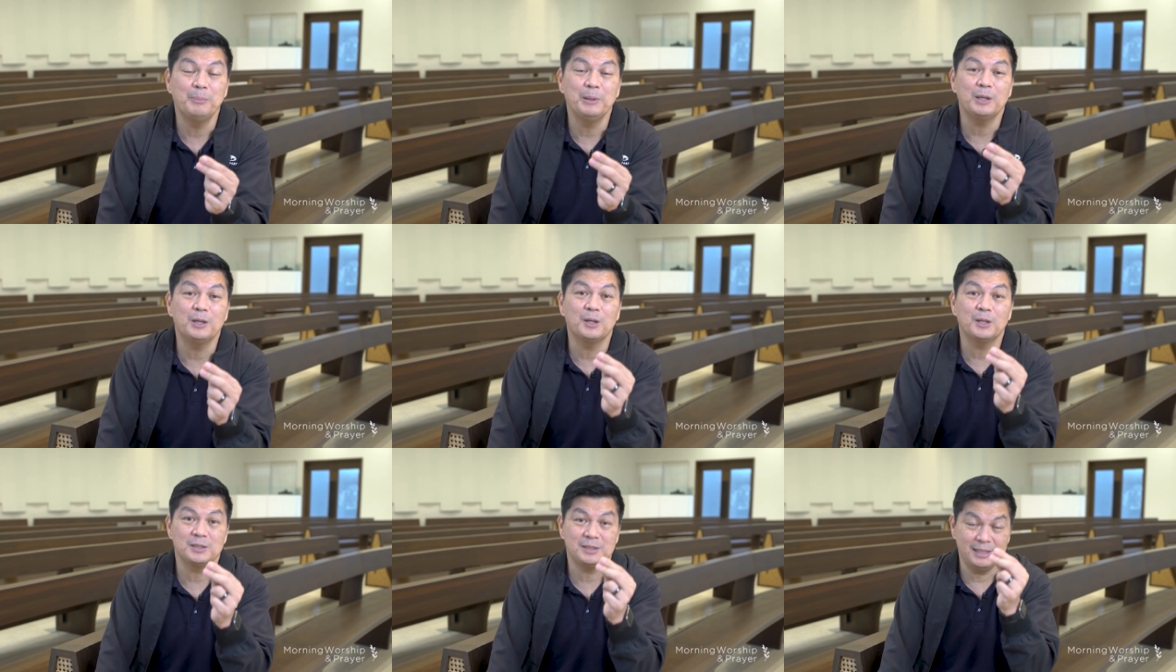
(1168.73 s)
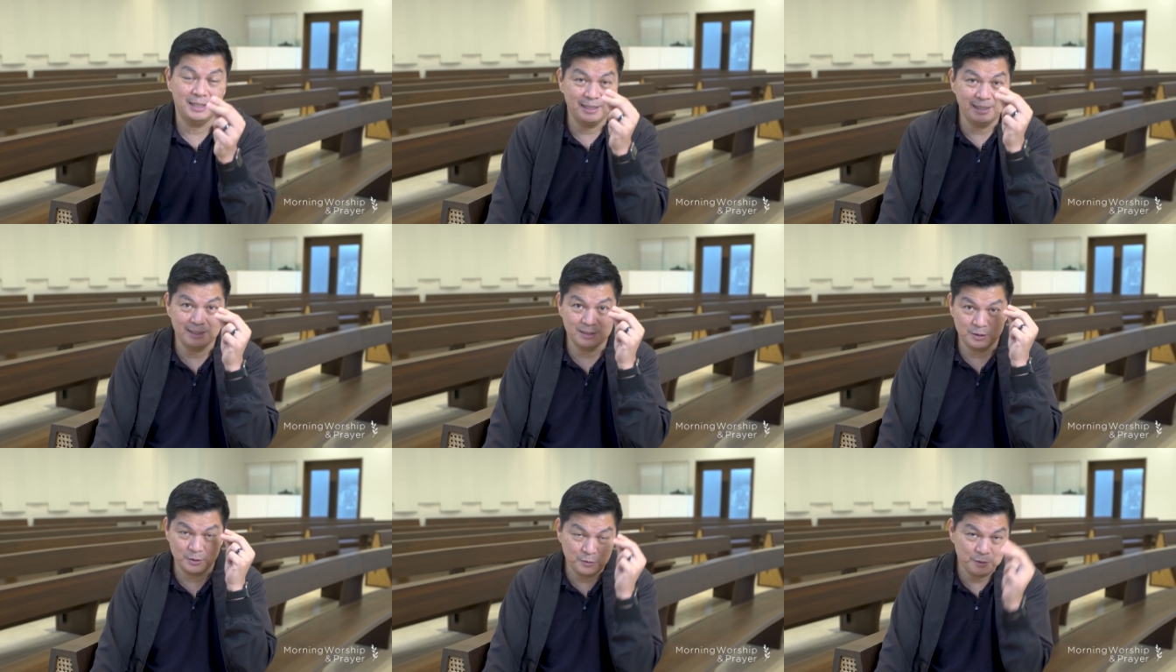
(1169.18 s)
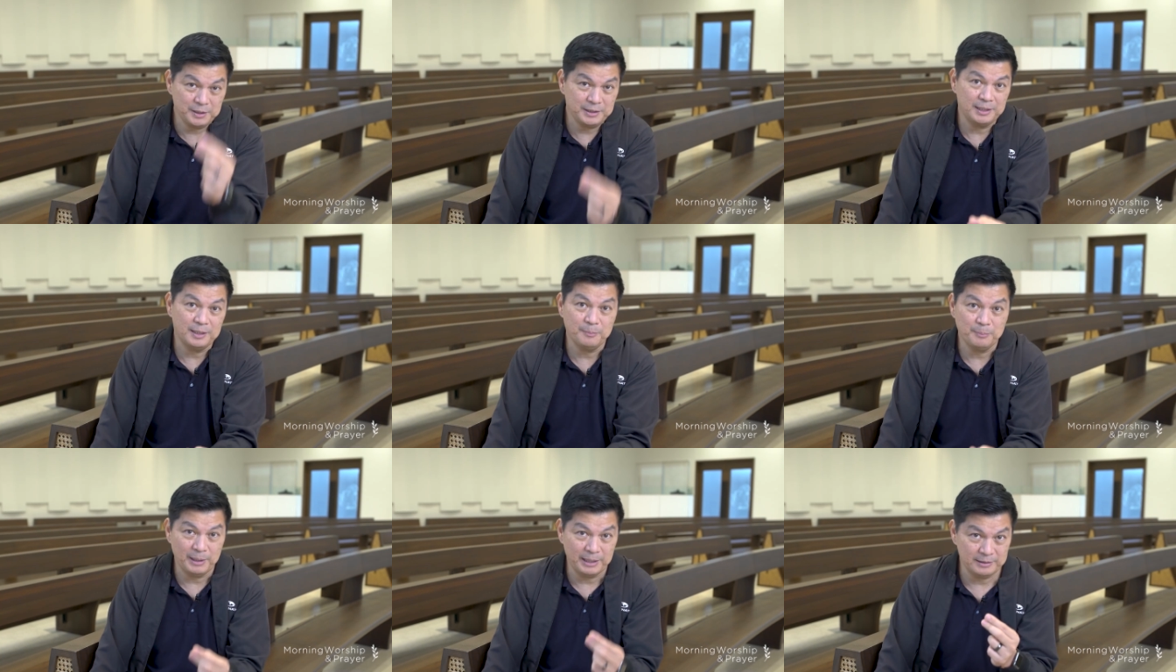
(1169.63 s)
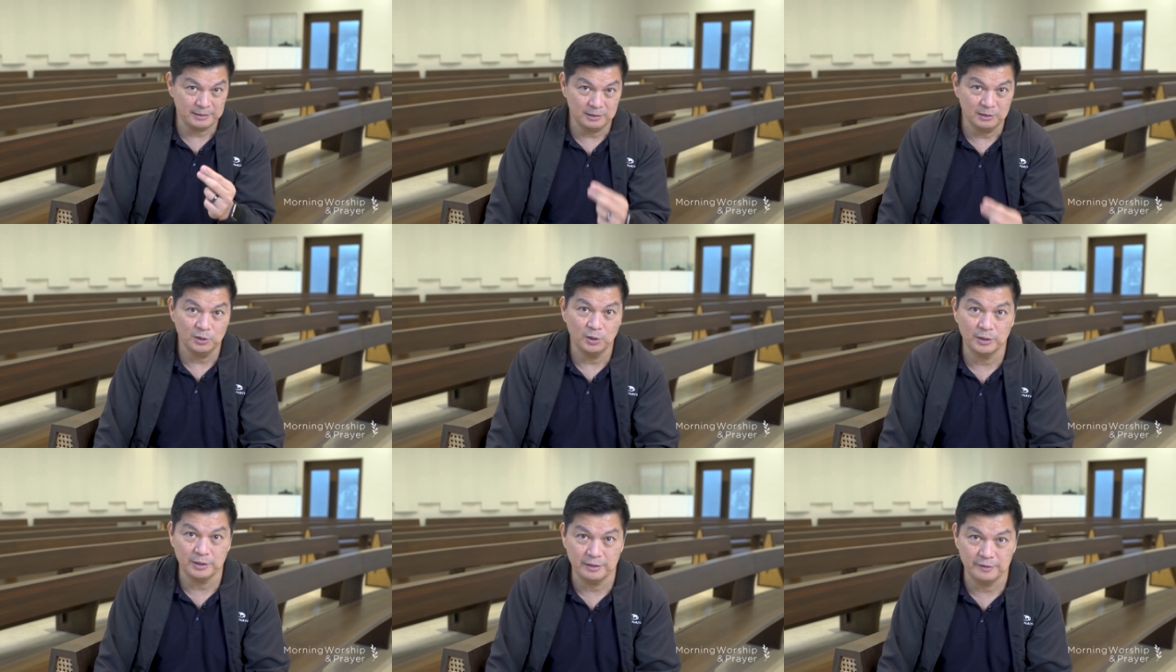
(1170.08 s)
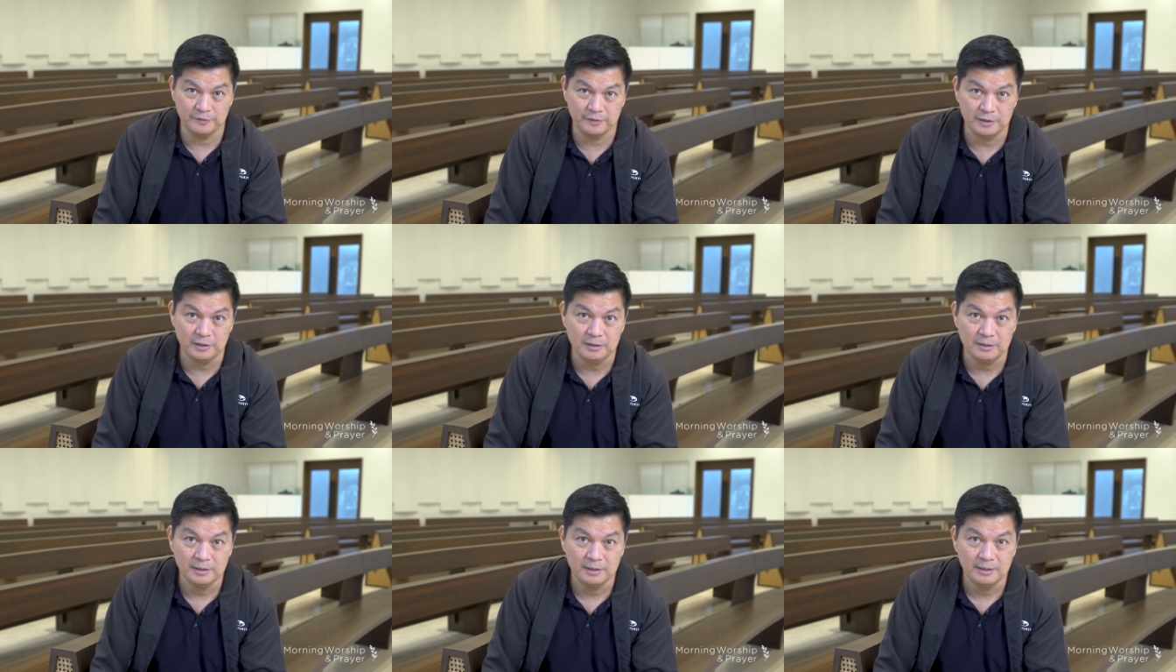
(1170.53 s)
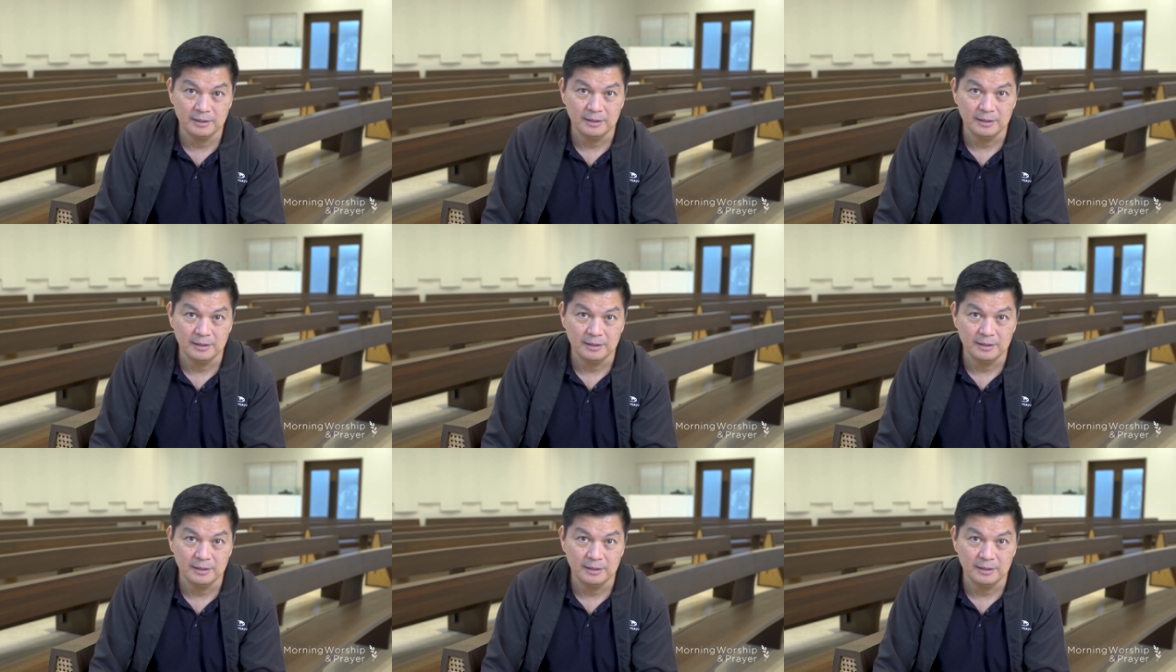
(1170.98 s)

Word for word: Because it is written by the lawgiver.